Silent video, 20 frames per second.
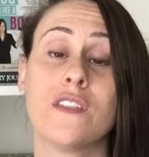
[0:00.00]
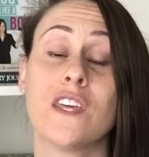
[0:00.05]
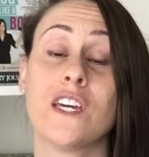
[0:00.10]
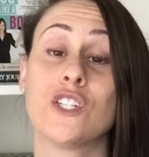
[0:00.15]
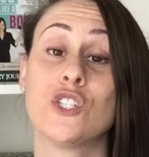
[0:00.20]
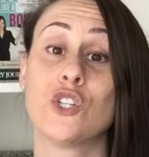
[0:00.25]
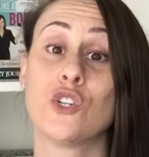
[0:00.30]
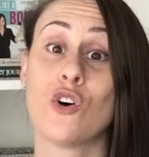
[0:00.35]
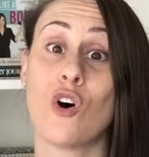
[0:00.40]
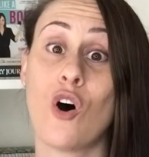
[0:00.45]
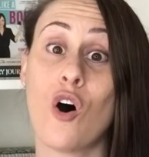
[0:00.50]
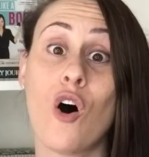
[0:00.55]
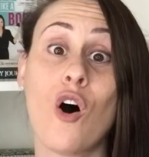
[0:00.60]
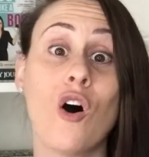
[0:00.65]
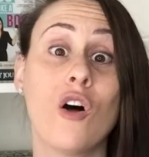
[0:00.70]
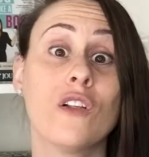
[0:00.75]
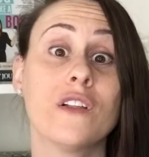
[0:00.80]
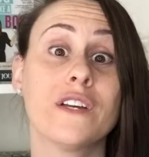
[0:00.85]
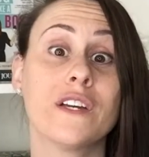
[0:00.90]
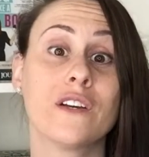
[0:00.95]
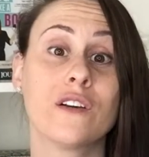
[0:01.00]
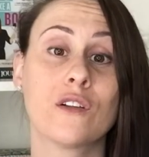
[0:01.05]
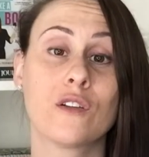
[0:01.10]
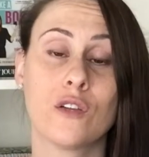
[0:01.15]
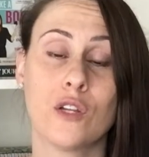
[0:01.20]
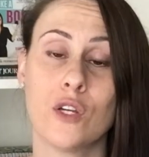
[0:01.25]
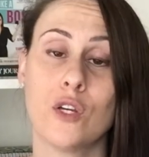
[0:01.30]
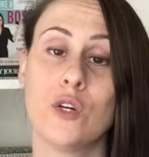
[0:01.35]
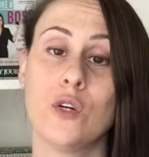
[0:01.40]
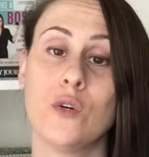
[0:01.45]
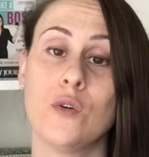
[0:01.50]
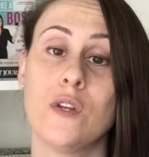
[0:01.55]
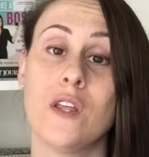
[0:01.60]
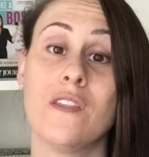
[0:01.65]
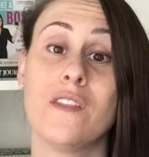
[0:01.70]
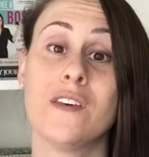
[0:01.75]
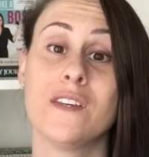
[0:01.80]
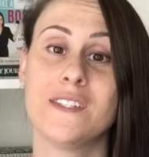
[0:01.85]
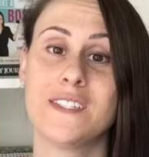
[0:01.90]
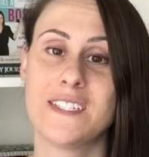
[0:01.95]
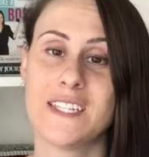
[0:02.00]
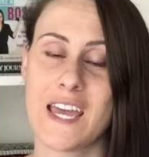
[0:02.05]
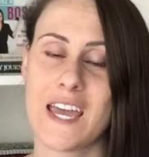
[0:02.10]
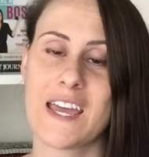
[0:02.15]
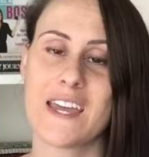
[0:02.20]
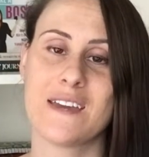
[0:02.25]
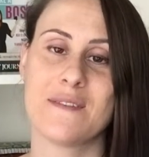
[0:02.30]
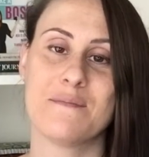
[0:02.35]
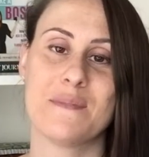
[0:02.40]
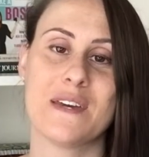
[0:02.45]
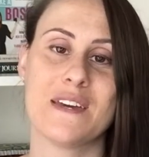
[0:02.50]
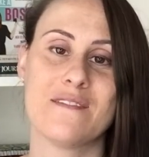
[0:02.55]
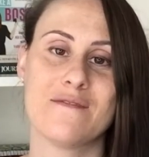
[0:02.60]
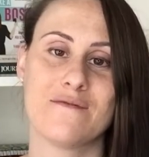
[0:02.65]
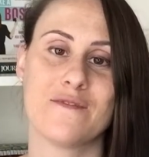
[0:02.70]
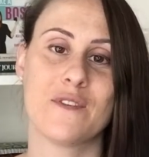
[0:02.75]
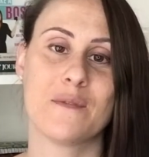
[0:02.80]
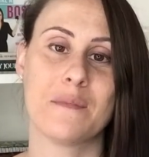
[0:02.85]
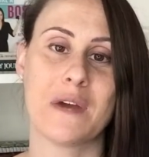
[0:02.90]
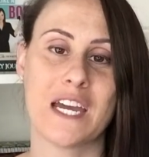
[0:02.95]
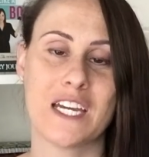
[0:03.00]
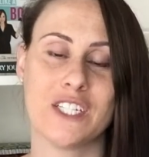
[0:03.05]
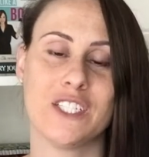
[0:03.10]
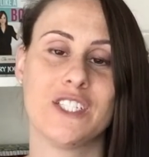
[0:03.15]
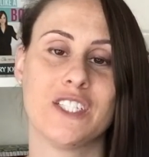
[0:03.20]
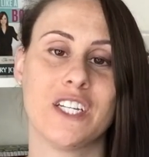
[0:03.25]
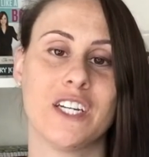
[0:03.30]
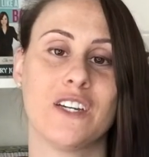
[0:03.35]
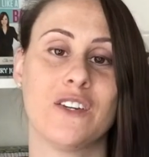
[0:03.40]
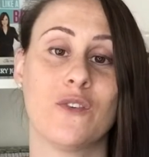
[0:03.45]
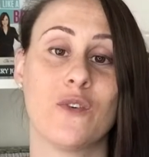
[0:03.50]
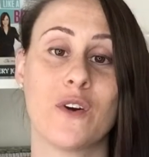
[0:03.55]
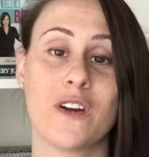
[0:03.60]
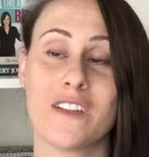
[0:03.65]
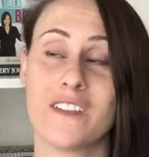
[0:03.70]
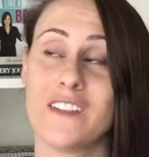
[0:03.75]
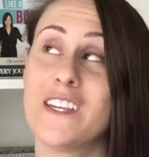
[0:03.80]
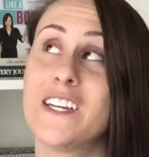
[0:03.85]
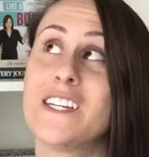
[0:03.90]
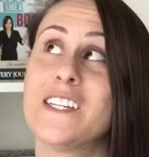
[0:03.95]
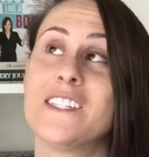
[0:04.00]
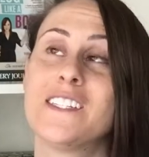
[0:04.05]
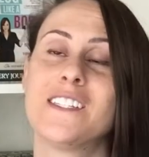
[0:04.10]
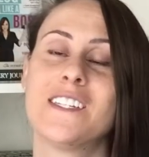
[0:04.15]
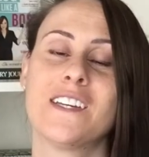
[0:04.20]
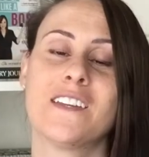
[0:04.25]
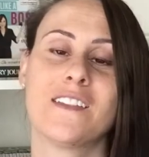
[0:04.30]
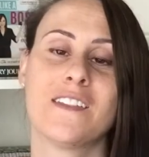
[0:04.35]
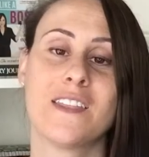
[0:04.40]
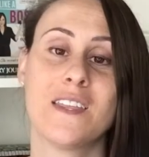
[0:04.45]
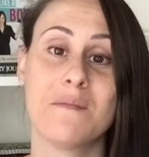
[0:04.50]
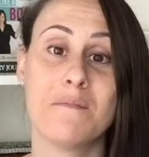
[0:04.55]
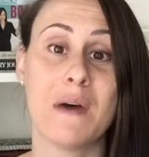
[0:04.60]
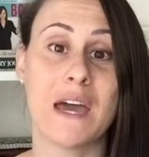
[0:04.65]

they should all include the same information, or at least the